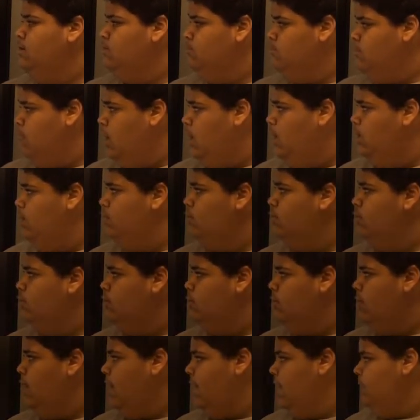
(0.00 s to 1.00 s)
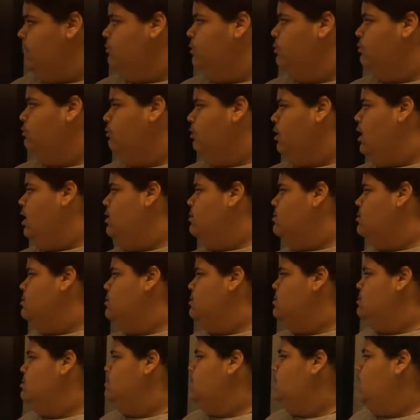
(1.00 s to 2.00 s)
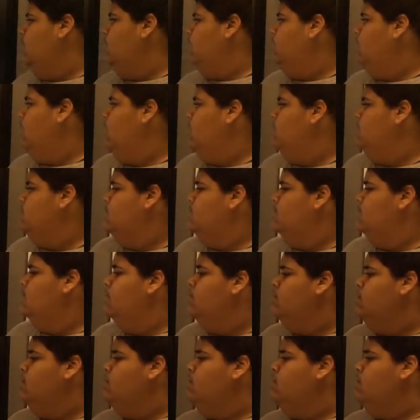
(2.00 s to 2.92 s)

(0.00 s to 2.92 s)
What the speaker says: monohybrid cross, and this is across a